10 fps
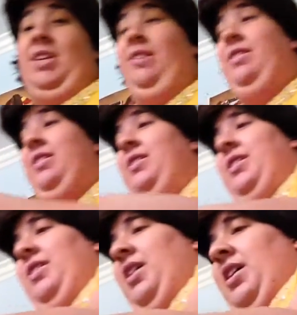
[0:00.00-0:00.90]
fits in.
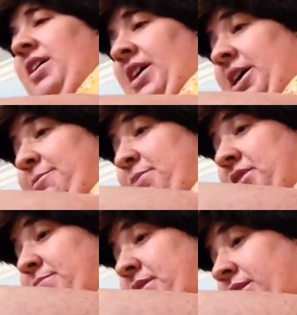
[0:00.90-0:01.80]
And I
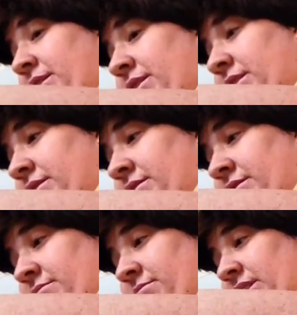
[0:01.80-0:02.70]
picked pink because
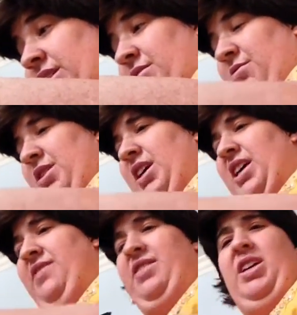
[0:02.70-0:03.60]
I don't think I
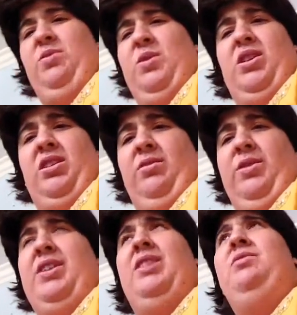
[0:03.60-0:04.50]
even cared what color it
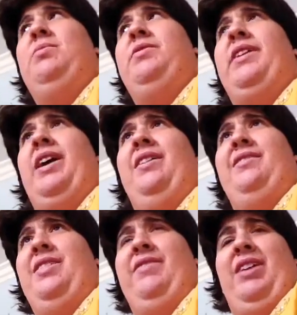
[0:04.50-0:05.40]
was. I don't remember if I
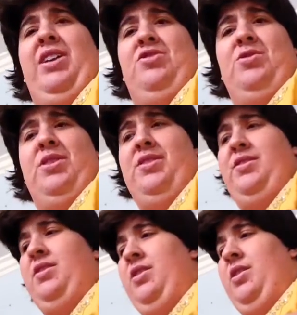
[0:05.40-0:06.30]
even had a
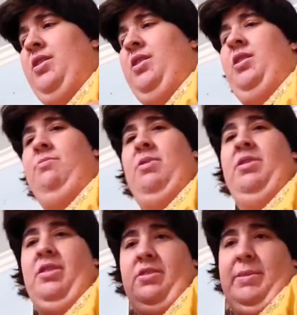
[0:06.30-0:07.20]
choice. But
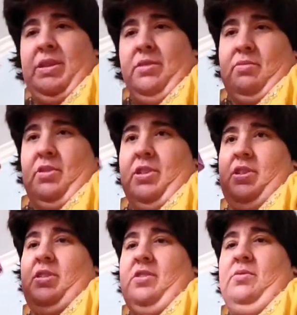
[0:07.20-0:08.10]
there's my Doppler, and
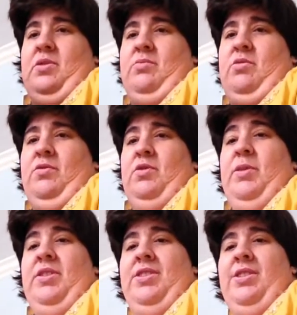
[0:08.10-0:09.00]
it doesn't really move too
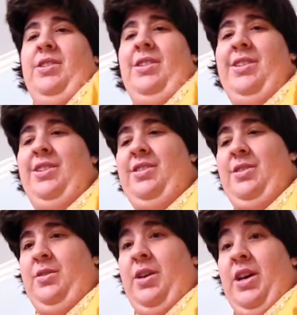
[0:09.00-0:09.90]
much. So